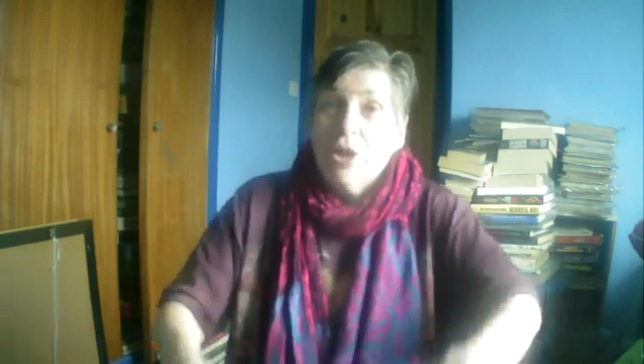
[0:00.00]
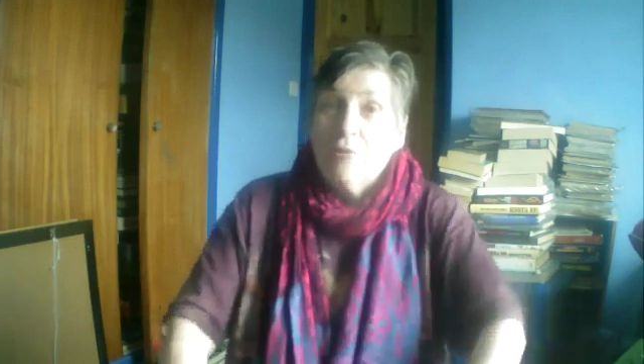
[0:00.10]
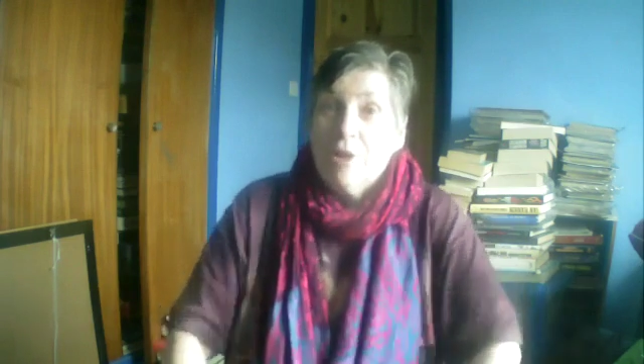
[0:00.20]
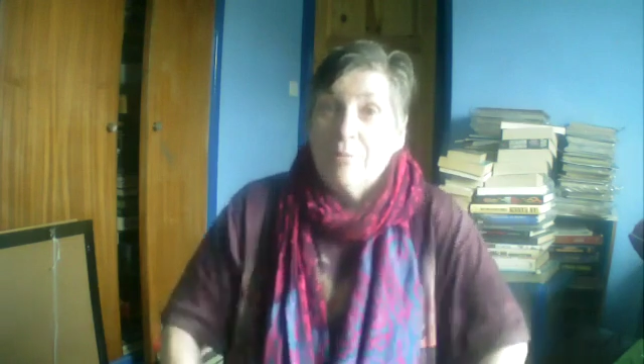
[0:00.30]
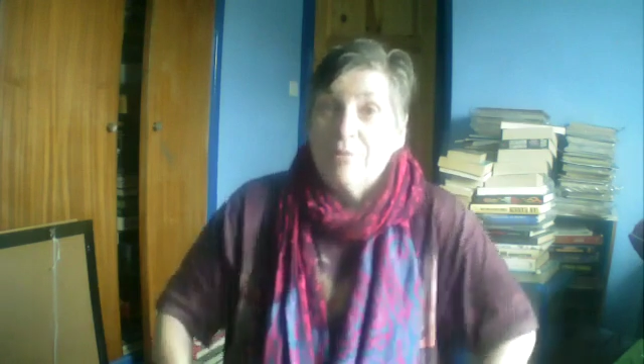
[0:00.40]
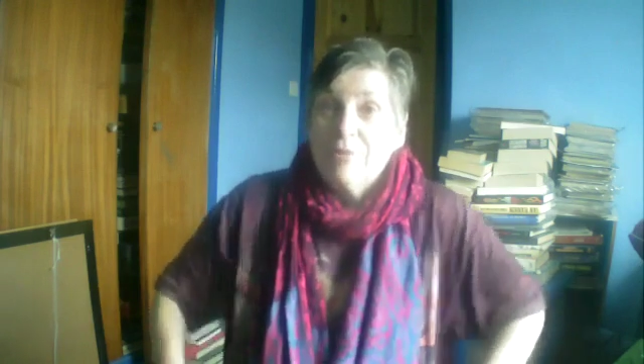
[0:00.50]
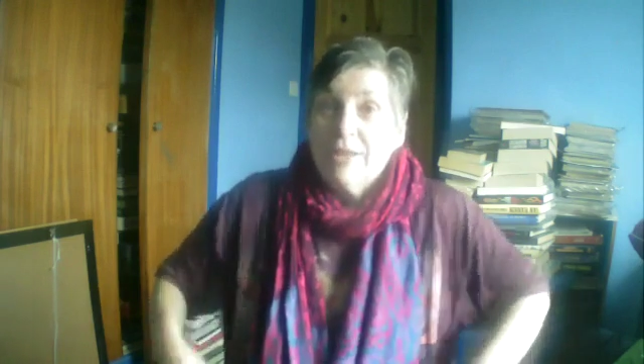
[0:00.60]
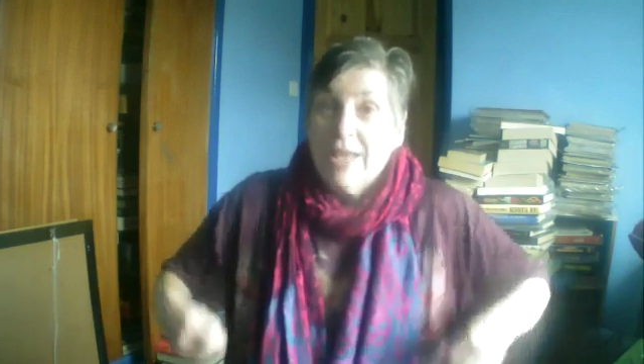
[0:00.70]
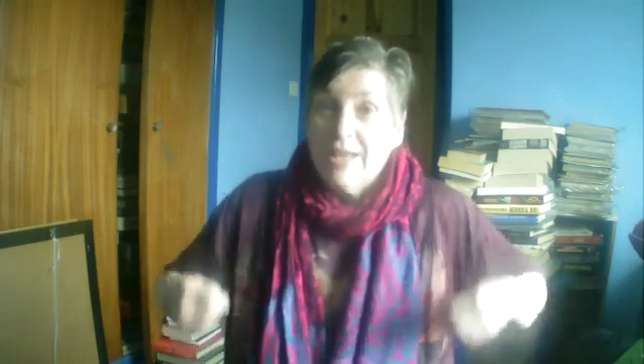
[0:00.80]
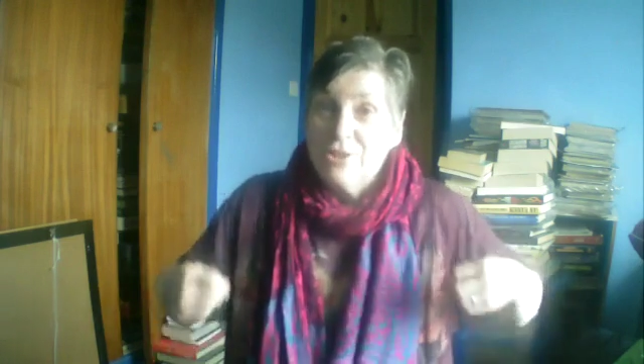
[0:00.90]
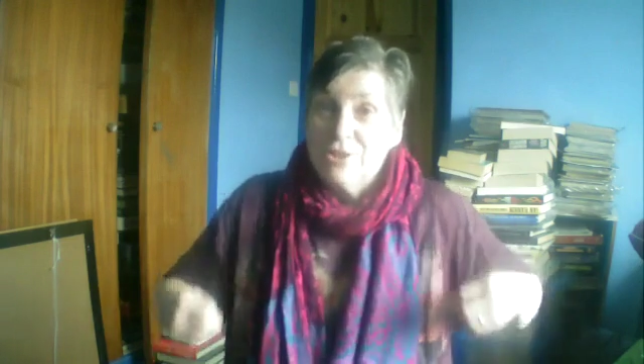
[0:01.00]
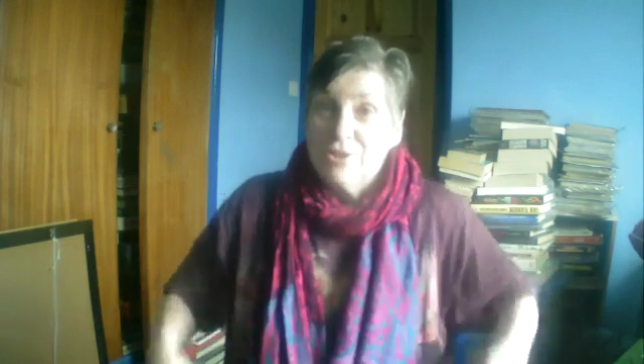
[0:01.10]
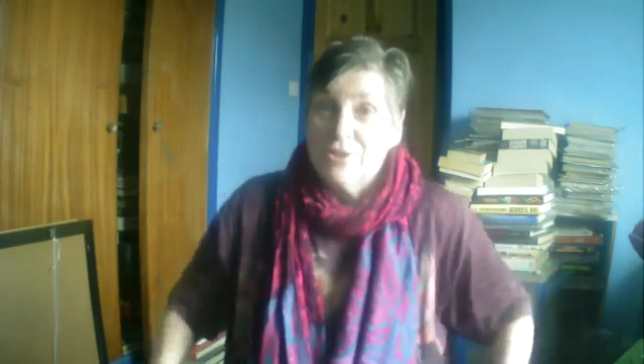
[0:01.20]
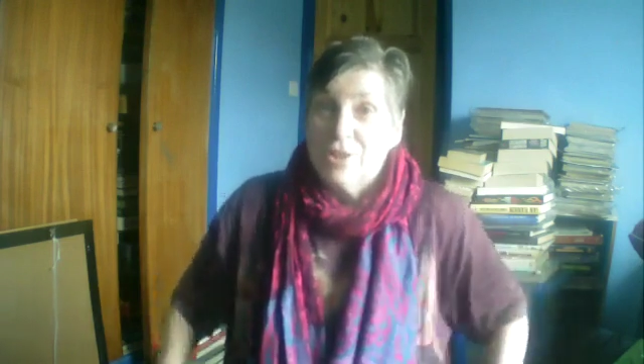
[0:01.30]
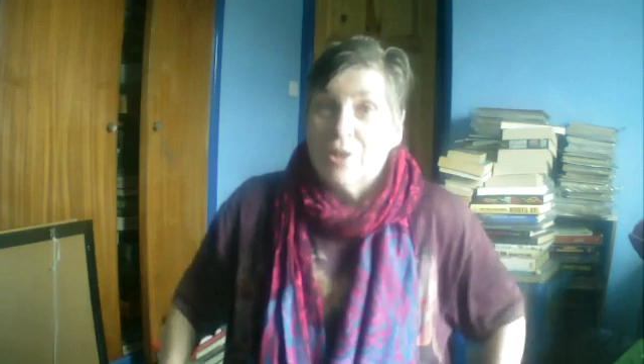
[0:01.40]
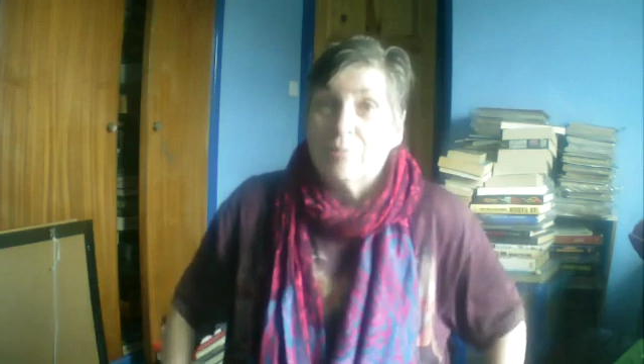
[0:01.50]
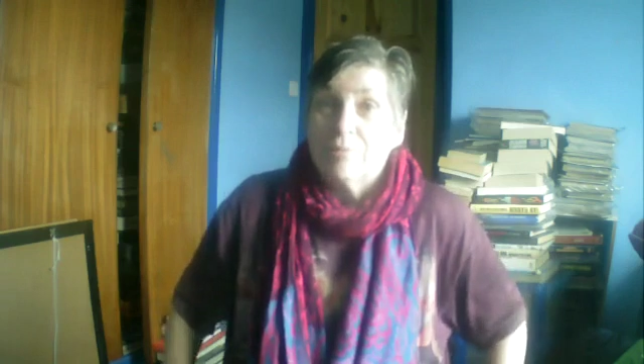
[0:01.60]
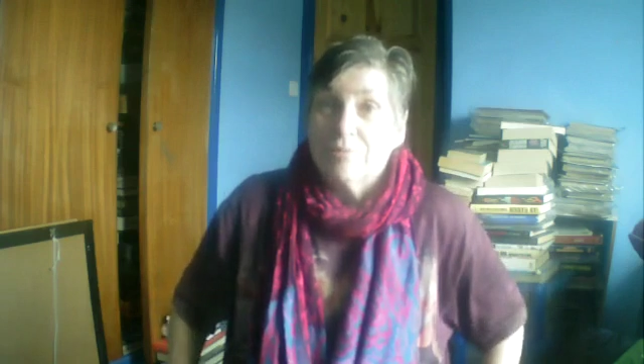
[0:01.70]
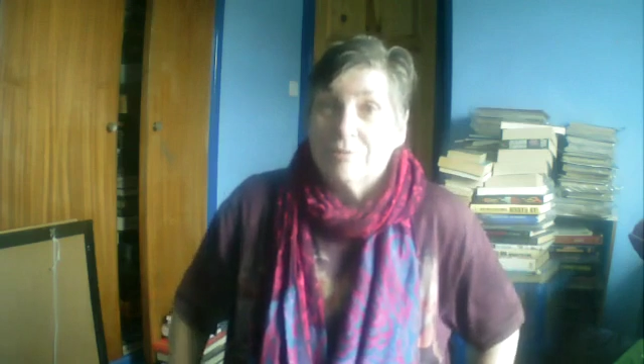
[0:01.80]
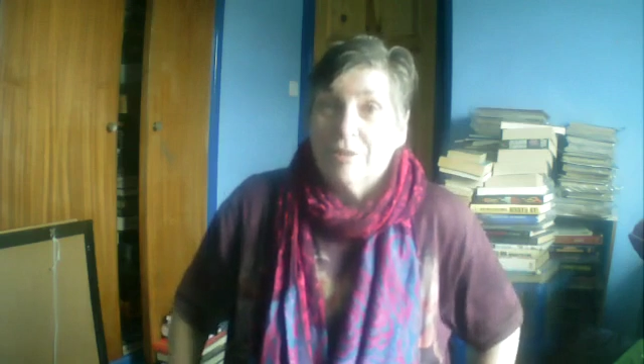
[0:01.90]
ramifications up
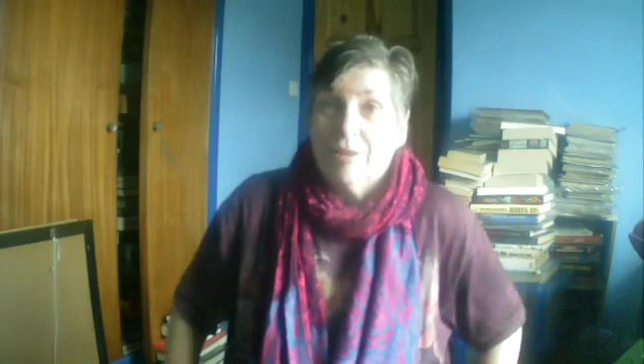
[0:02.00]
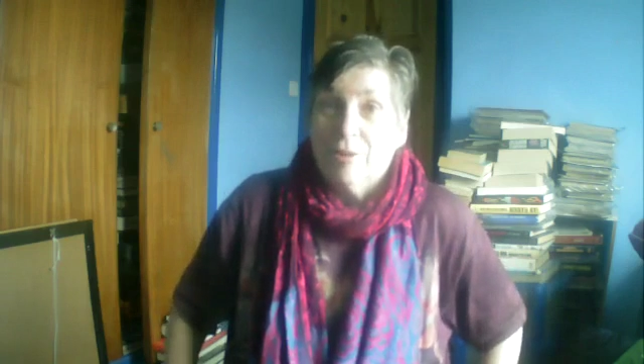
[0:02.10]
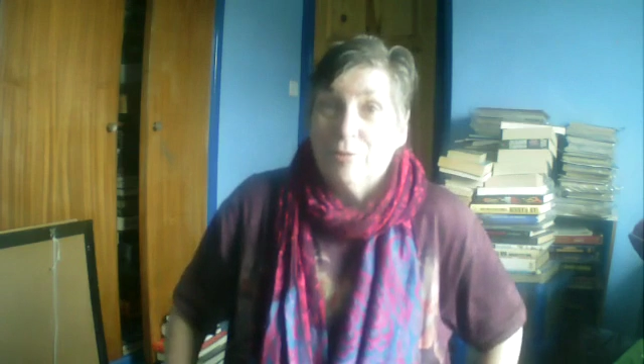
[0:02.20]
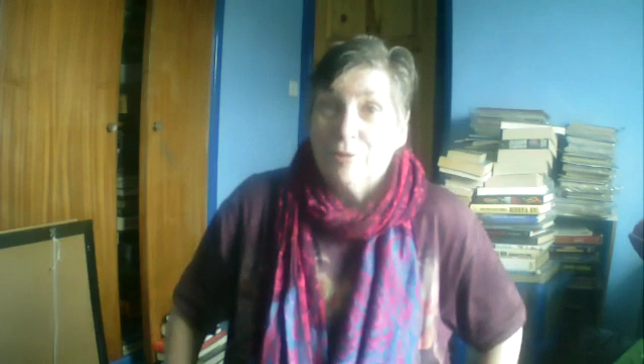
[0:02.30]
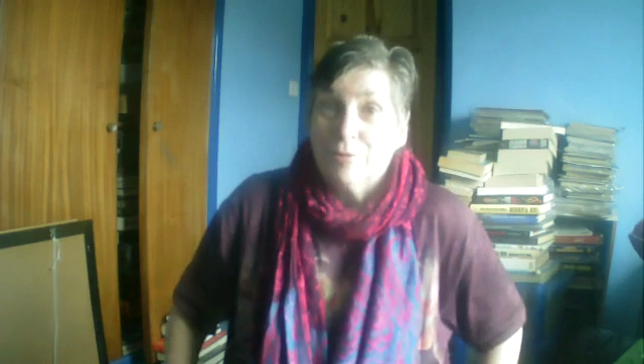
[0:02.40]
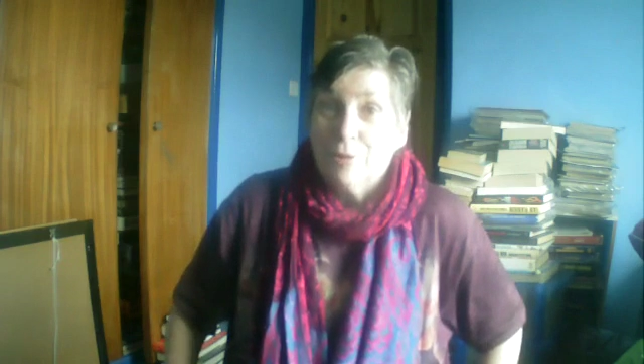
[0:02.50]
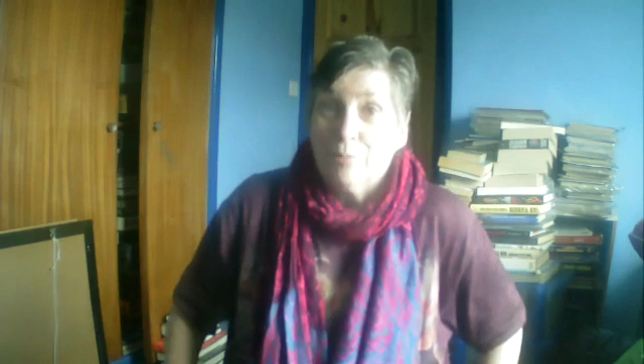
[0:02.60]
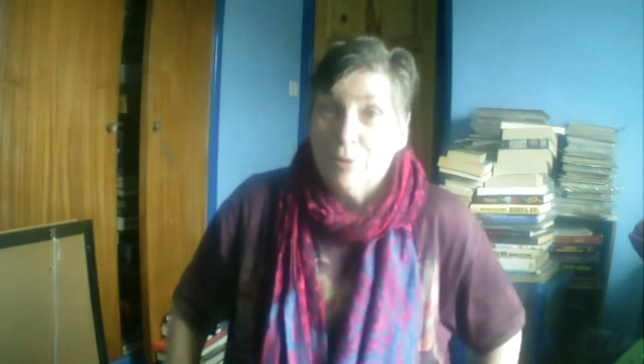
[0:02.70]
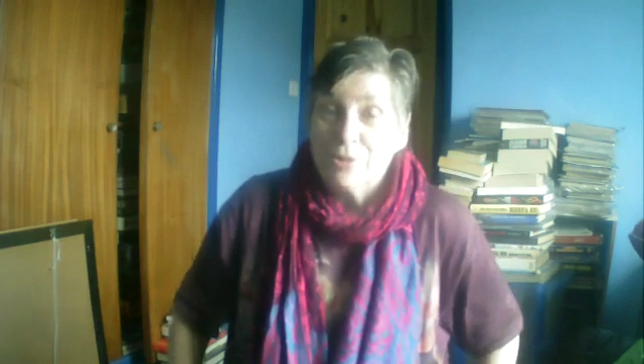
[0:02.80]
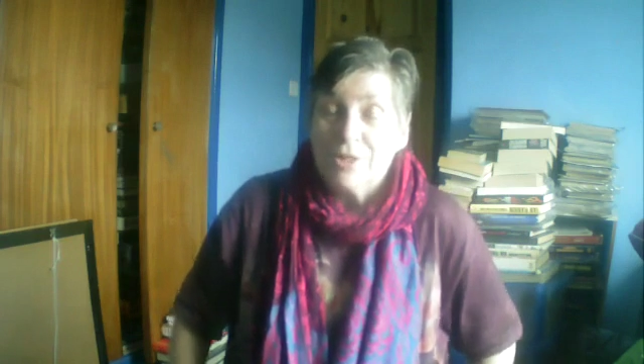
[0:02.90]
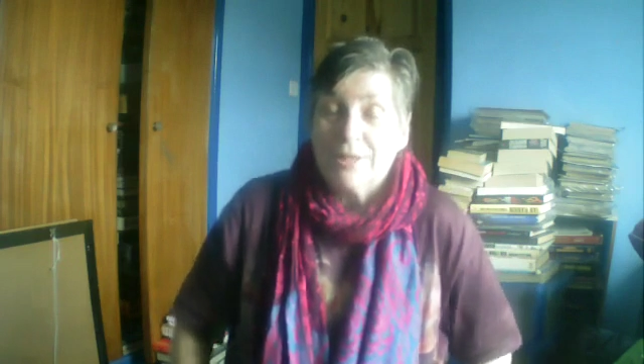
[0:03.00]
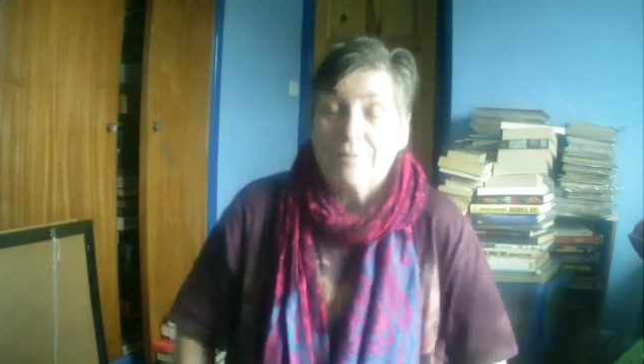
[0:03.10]
the whole of your body.